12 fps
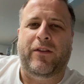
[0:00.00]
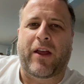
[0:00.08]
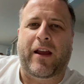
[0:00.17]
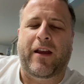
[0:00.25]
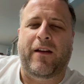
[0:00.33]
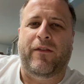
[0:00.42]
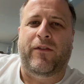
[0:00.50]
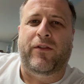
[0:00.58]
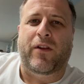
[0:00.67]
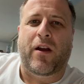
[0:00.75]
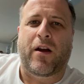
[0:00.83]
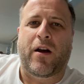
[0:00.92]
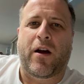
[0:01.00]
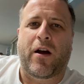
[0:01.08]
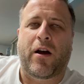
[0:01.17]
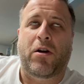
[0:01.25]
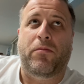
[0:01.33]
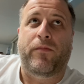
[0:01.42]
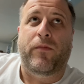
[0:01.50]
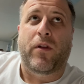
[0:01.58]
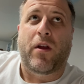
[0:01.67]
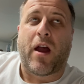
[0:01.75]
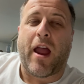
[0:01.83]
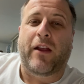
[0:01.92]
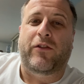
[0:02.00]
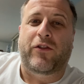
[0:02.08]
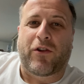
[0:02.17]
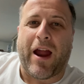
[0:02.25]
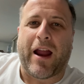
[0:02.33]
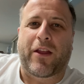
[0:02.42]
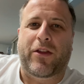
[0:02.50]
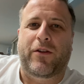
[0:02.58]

That gives uh, a strength